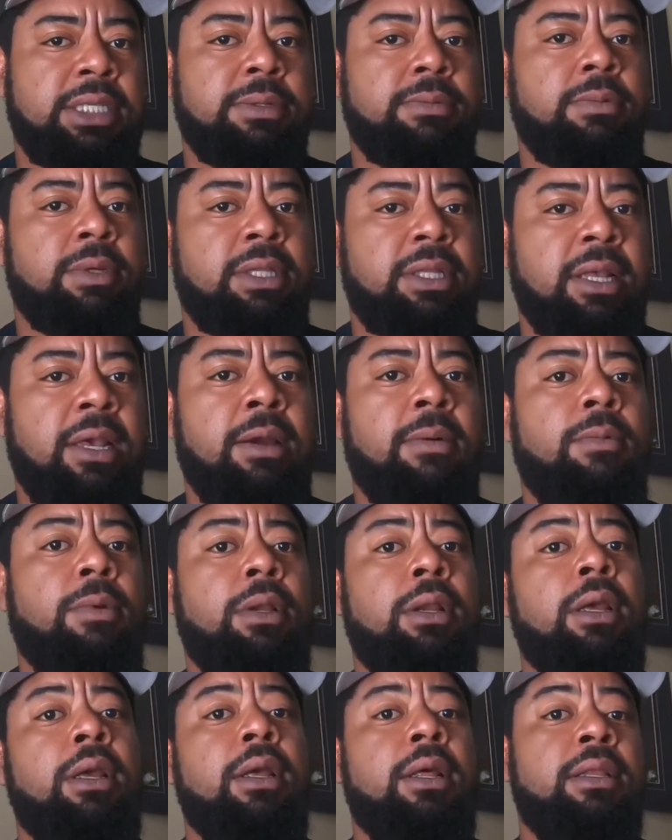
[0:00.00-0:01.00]
The other
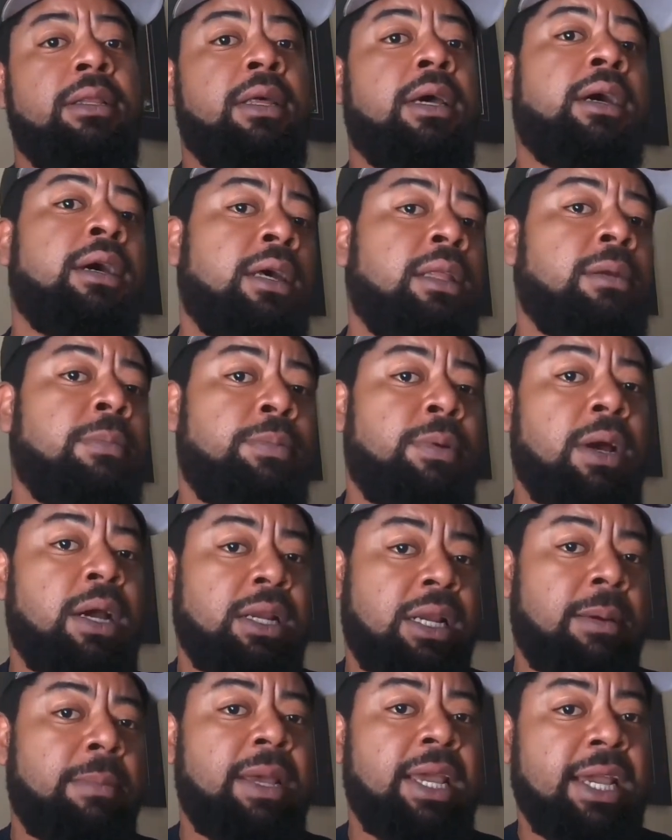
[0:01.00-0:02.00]
pond I'm actually
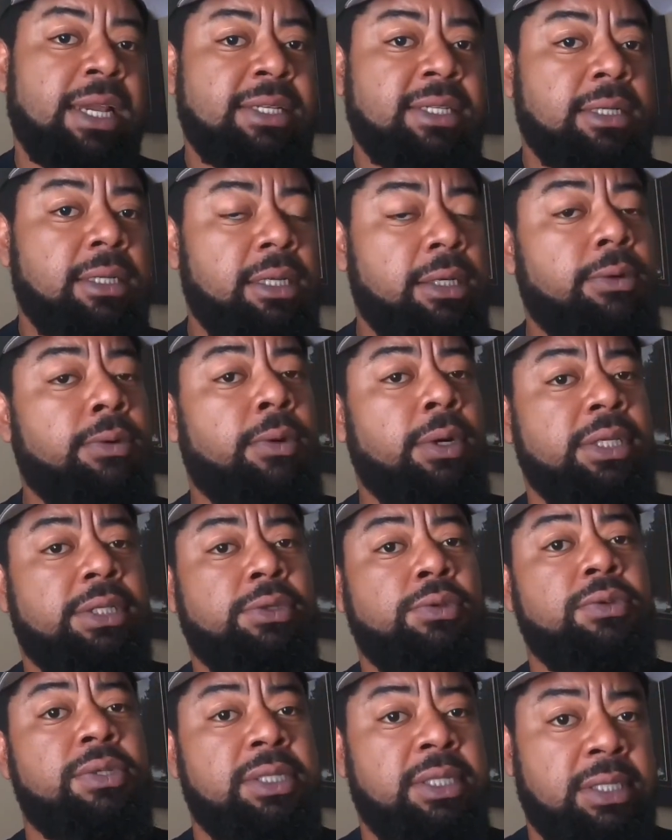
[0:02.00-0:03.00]
going to stock
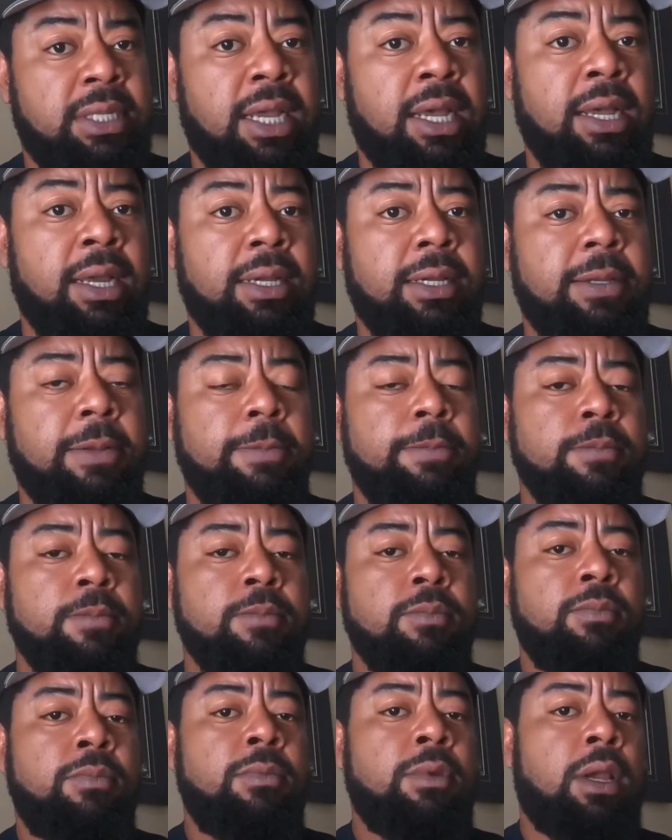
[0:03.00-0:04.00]
with
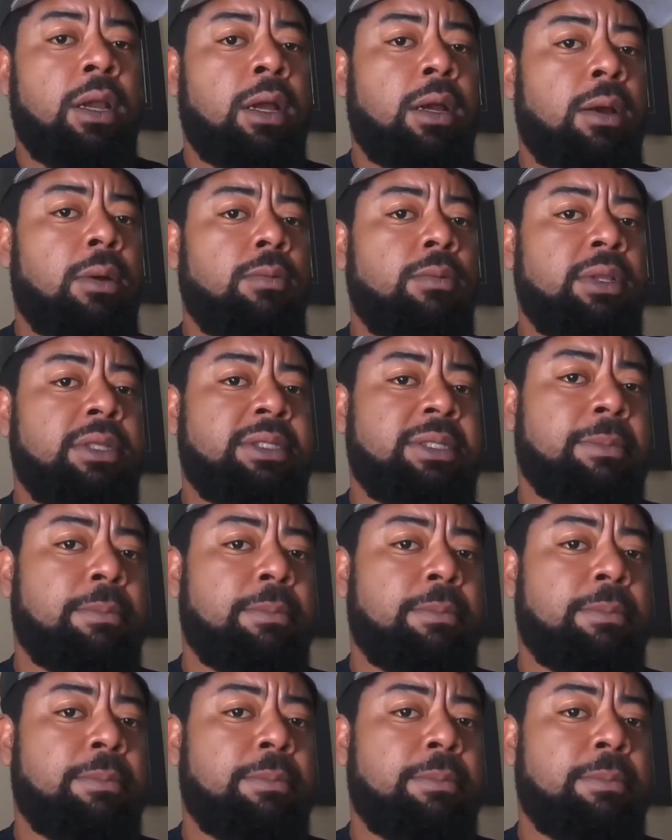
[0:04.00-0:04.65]
some bass